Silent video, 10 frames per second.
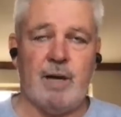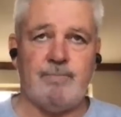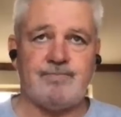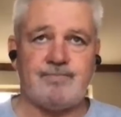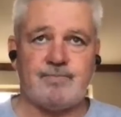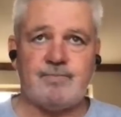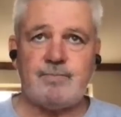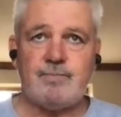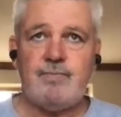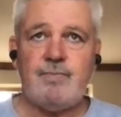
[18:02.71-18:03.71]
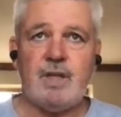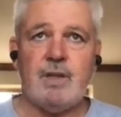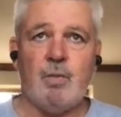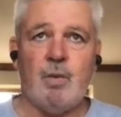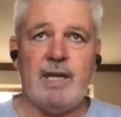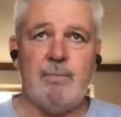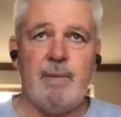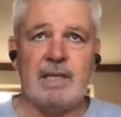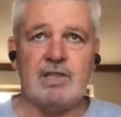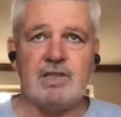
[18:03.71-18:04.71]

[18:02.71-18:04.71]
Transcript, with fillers: but the way he managed